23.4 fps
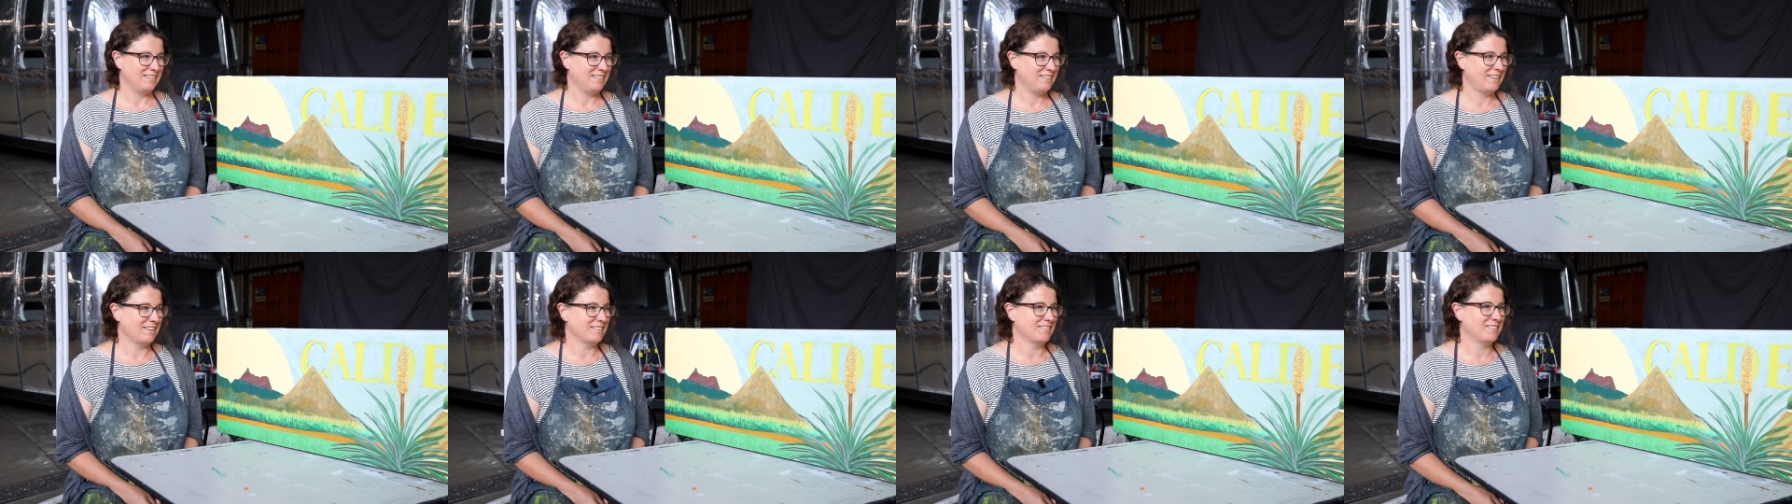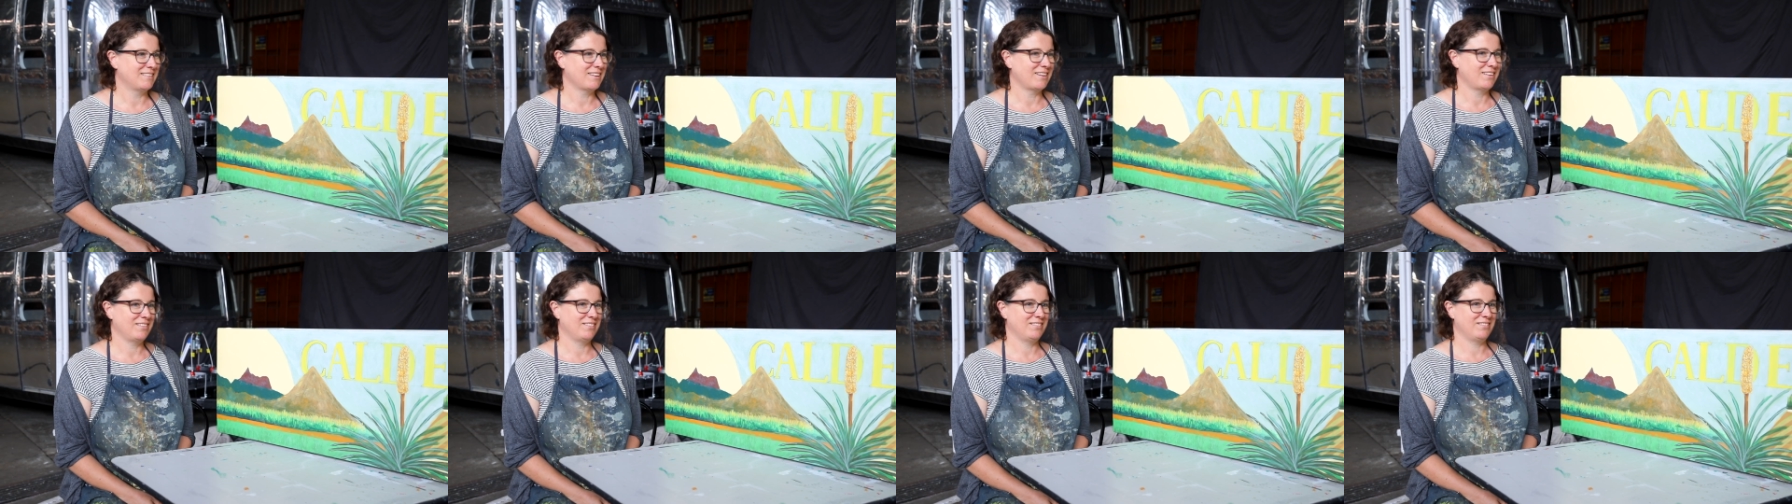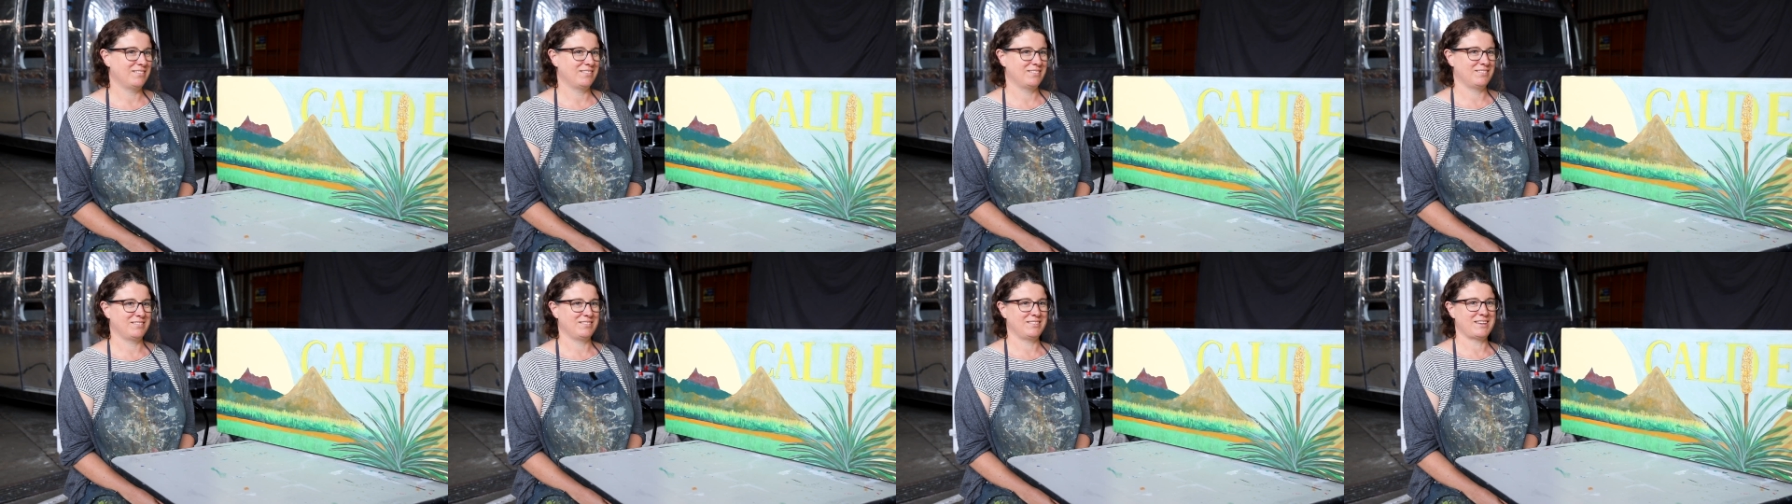yeah, so
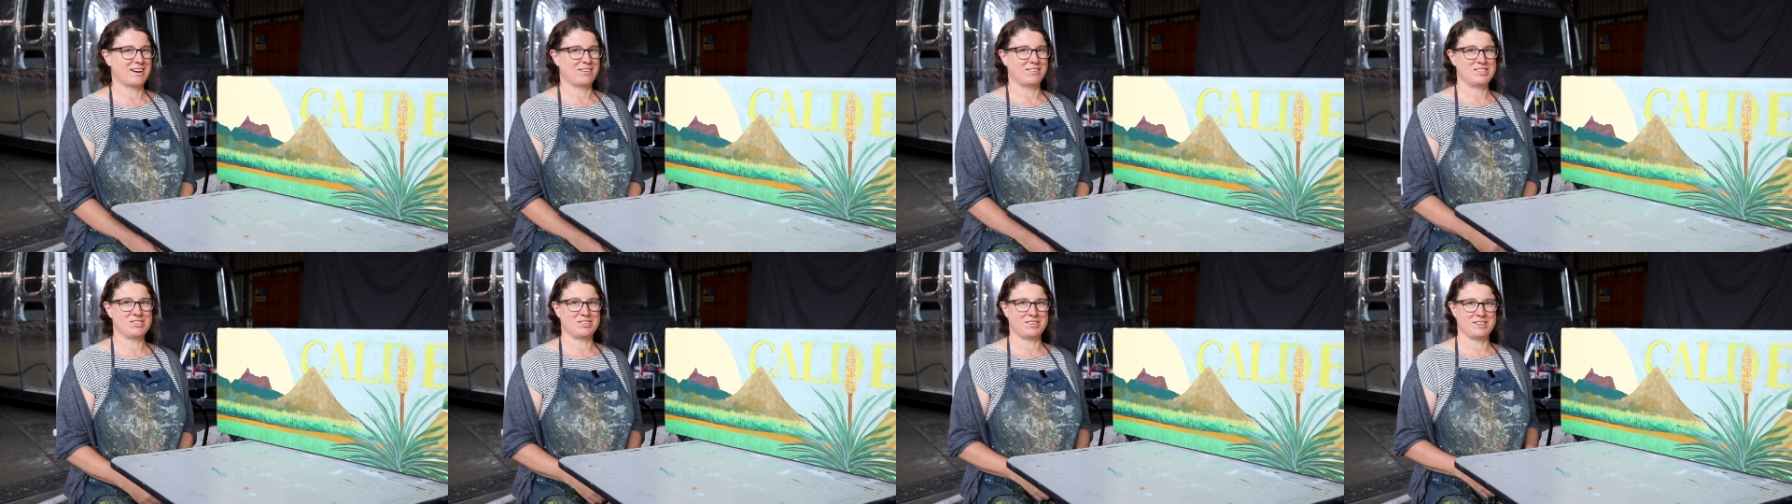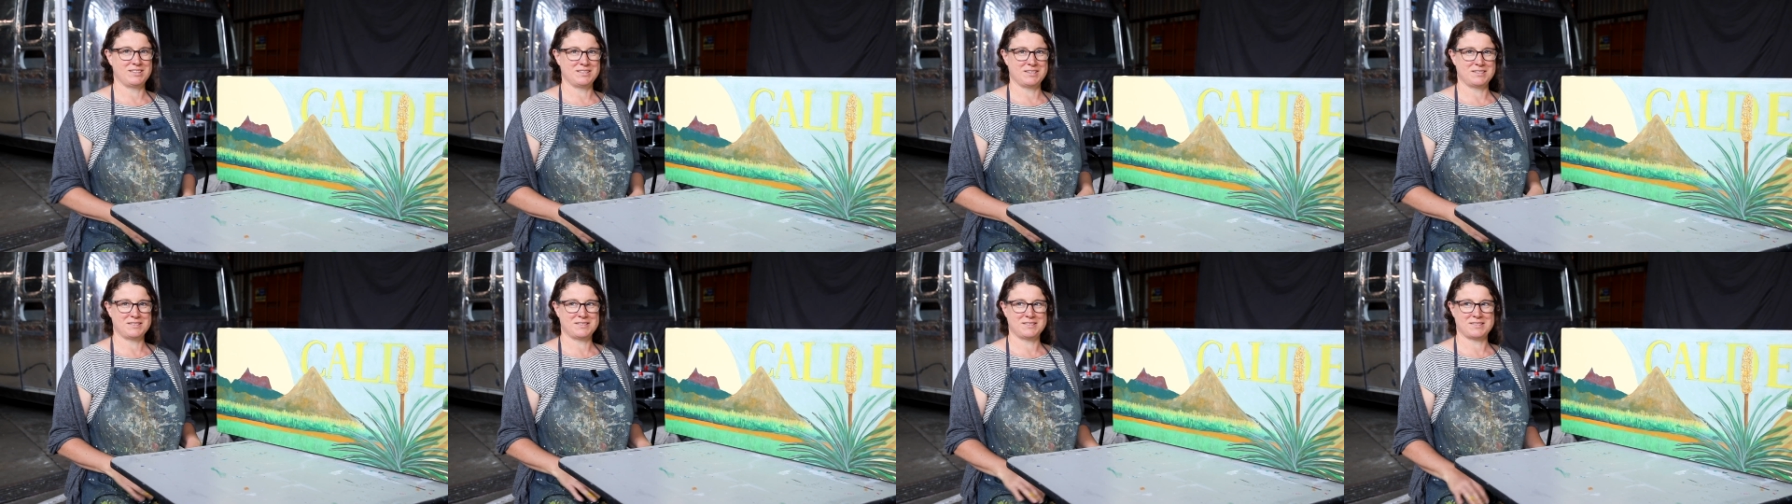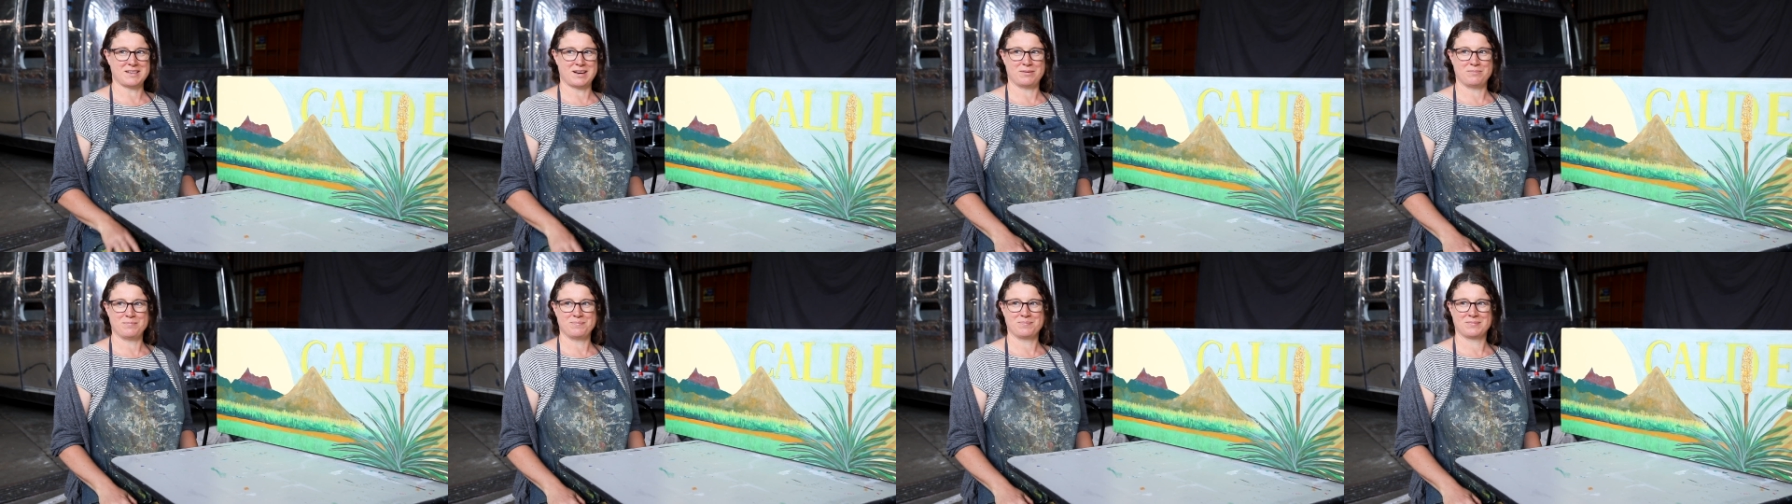yeah, we're doing this.
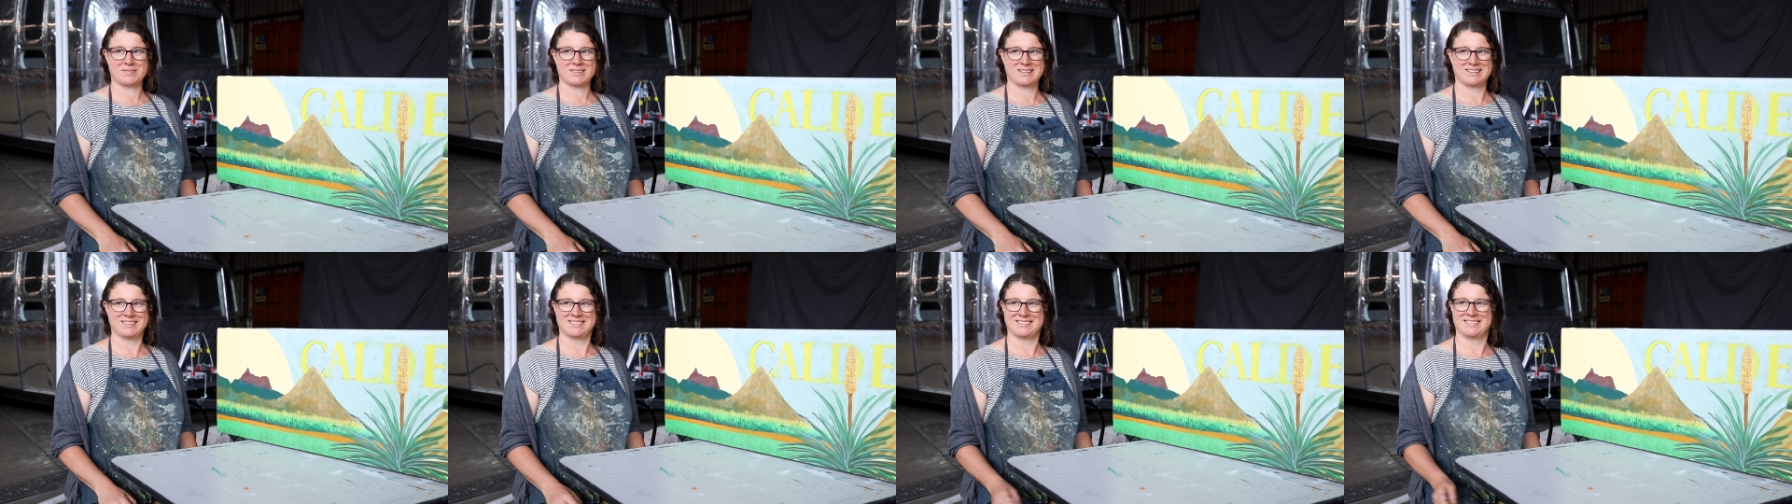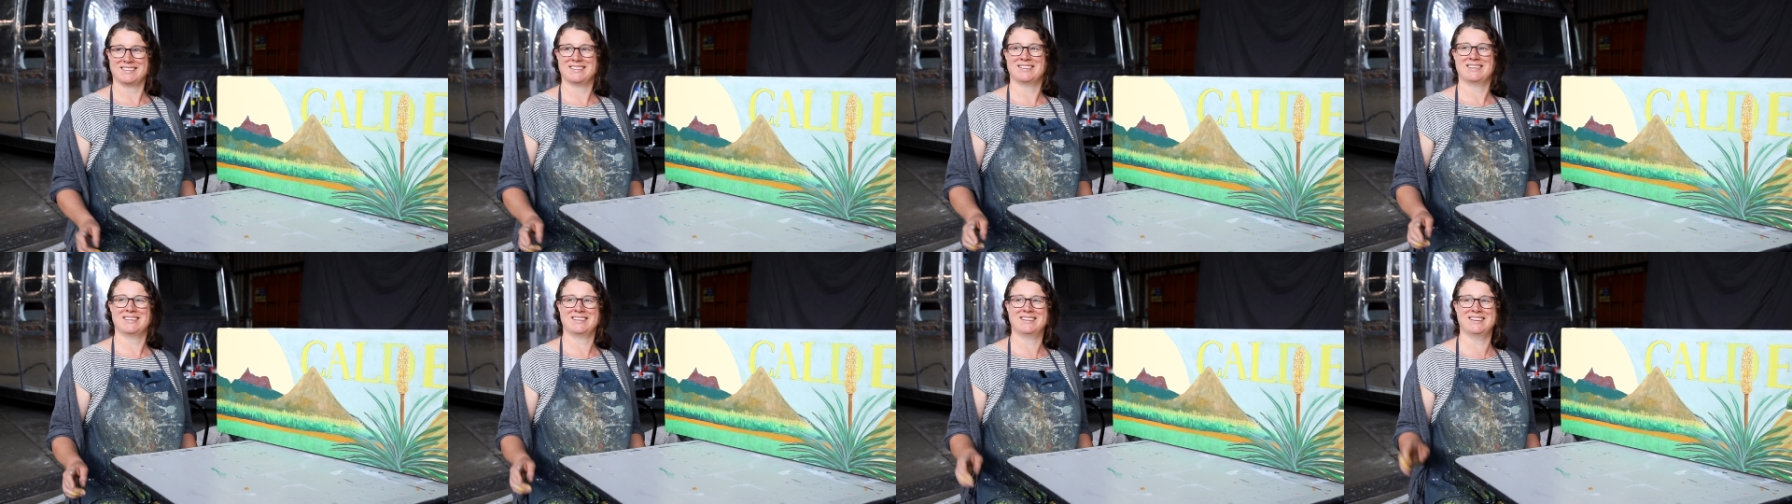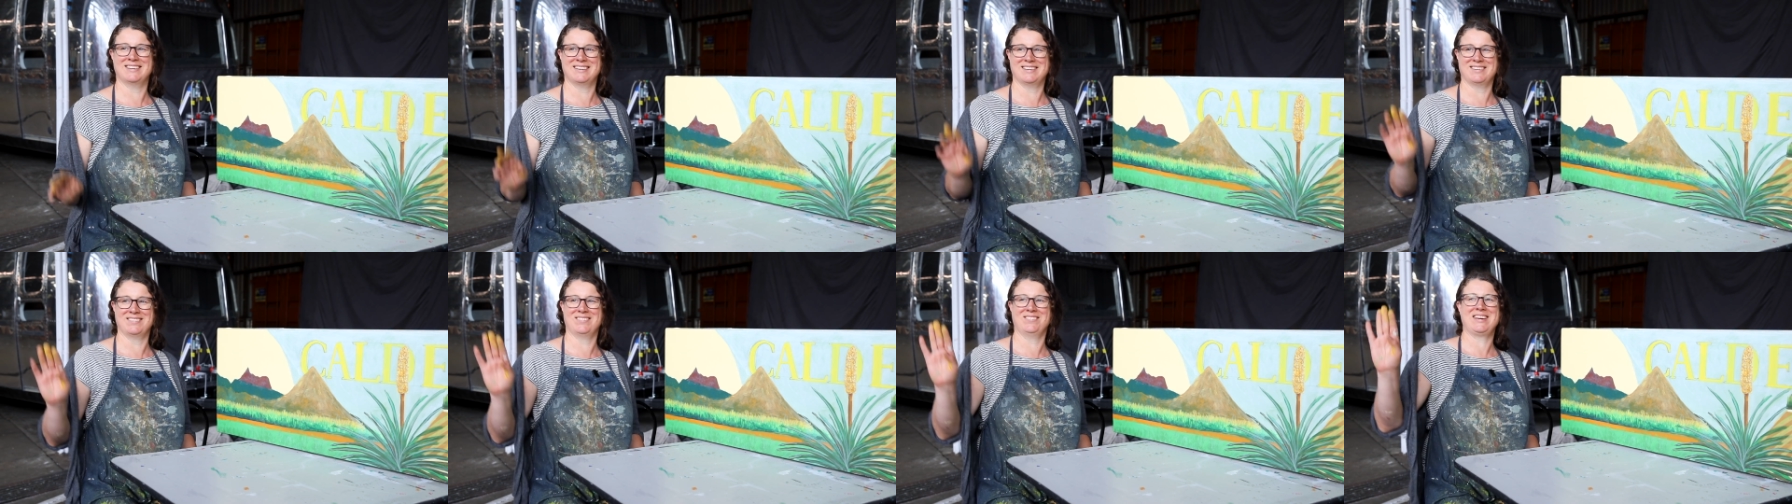Um,
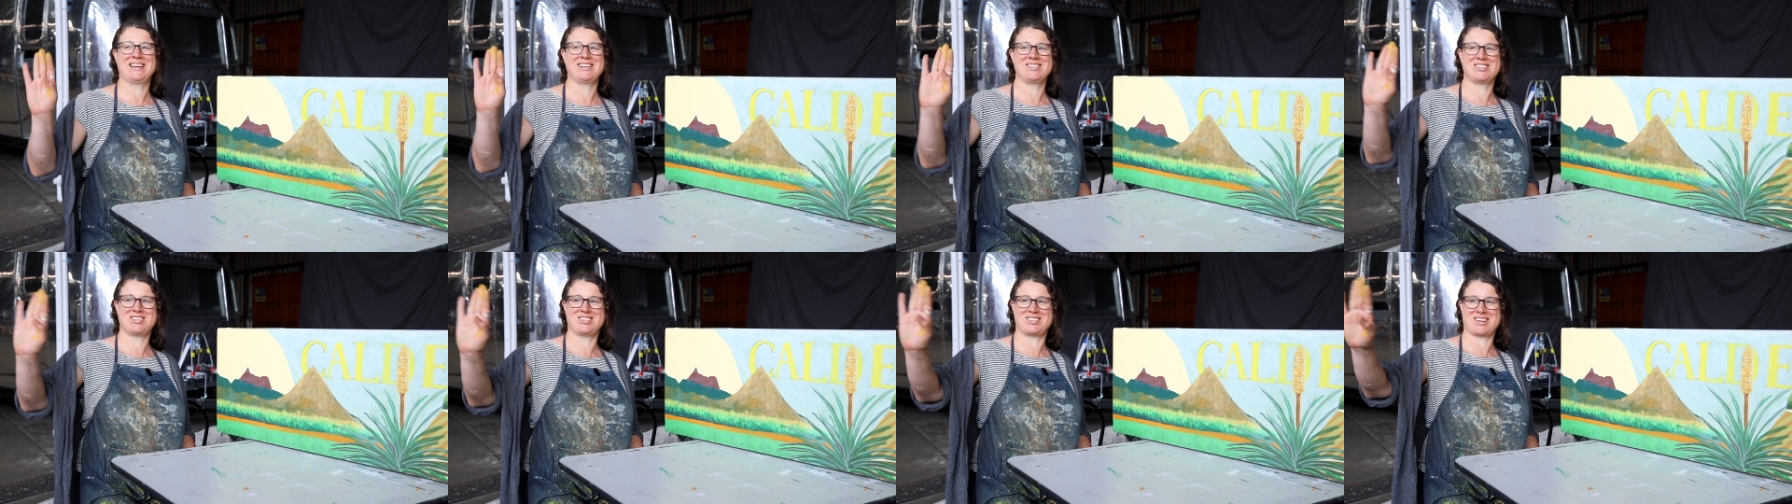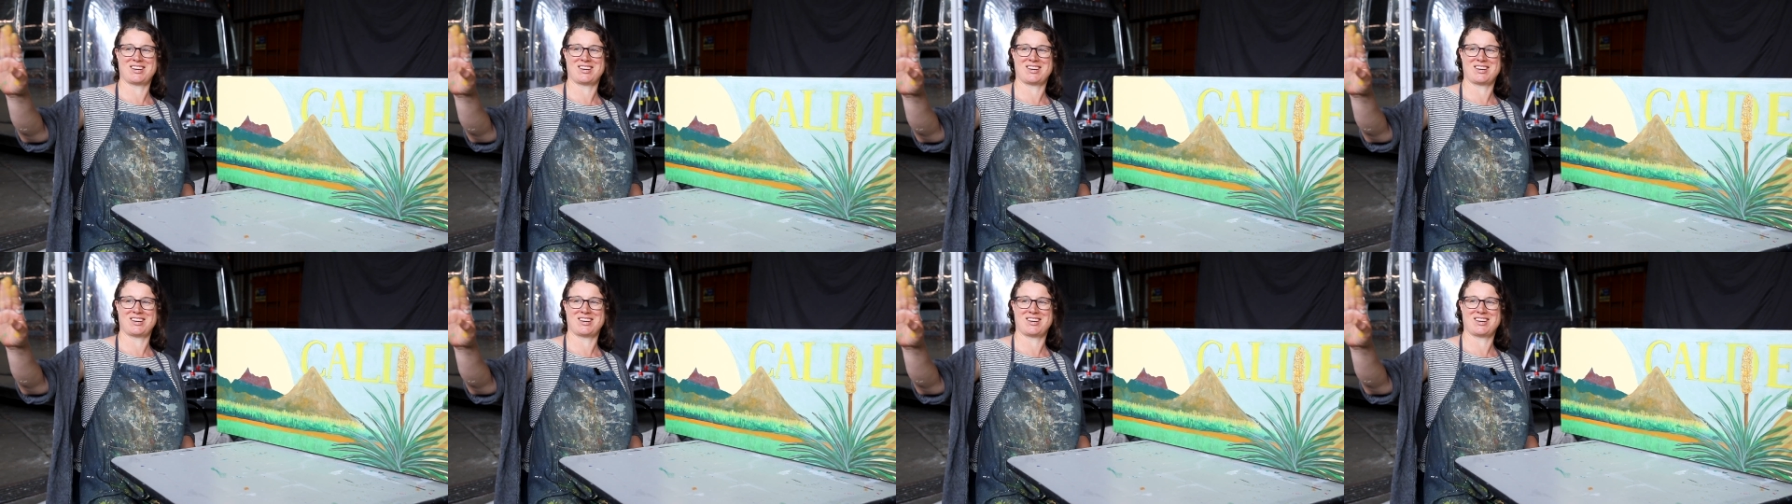Rich,